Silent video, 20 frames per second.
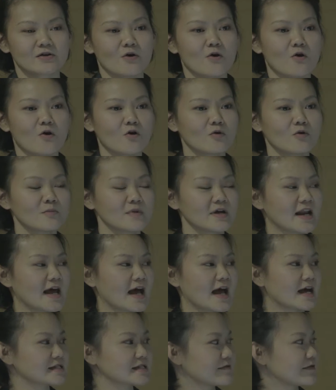
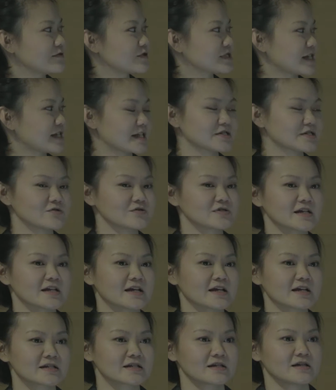You buy this box, you
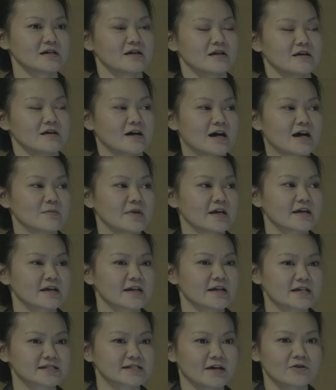take it home, it
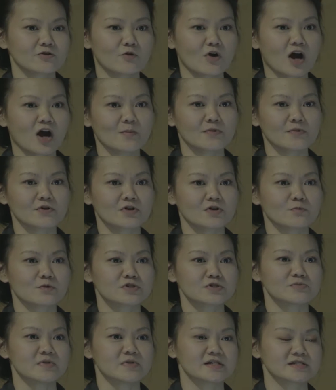has a few sensors in
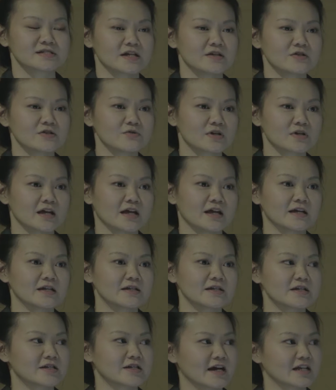it, like an
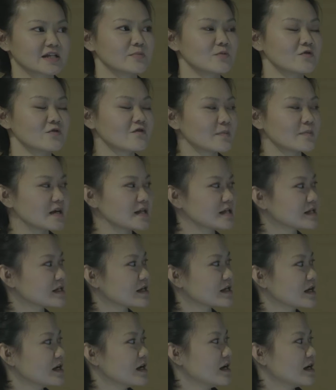accelerometer, which
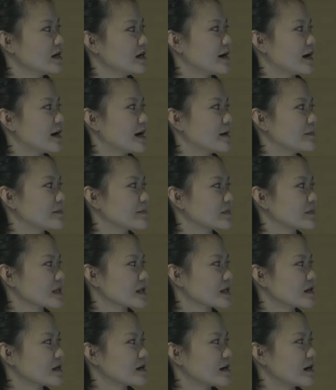means that you can
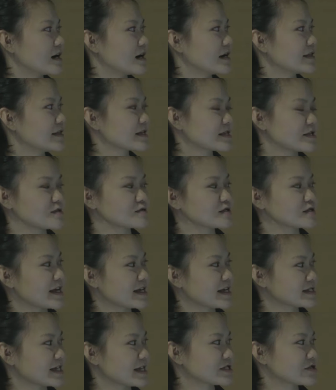detect movement.
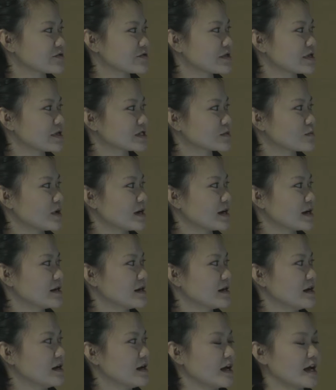
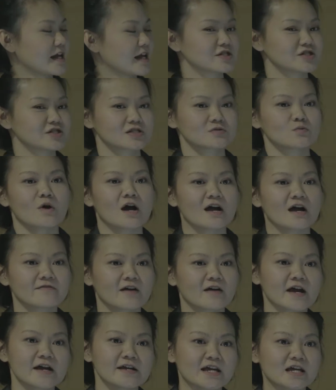I think there's a light
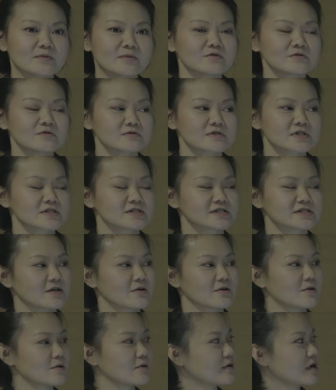sensor in this one,
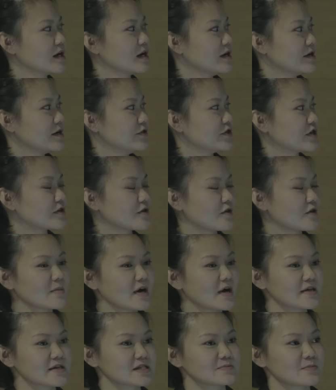and it's just Wi-Fi
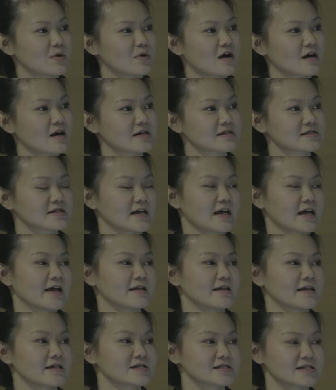enabled.
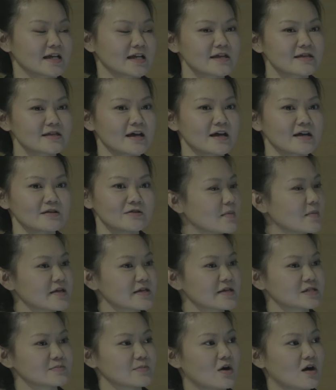So you can go and buy
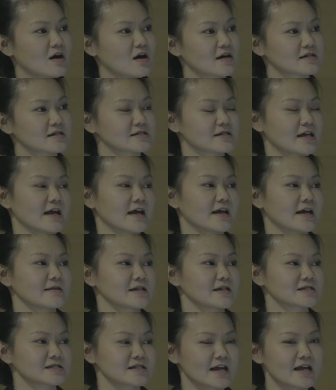this box, and
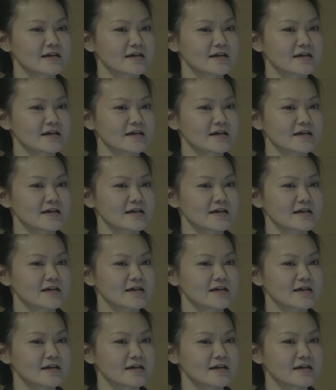let's say